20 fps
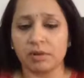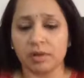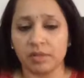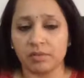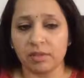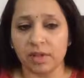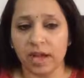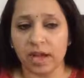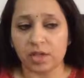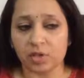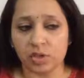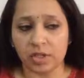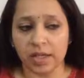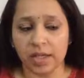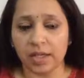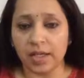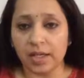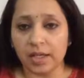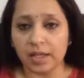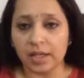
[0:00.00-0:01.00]
they were
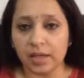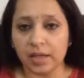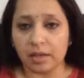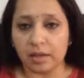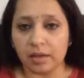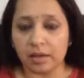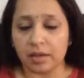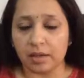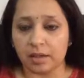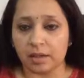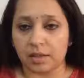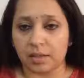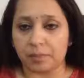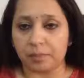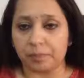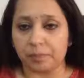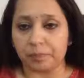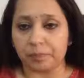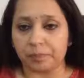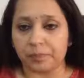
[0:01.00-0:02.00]
actually
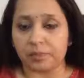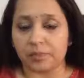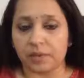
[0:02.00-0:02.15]
um,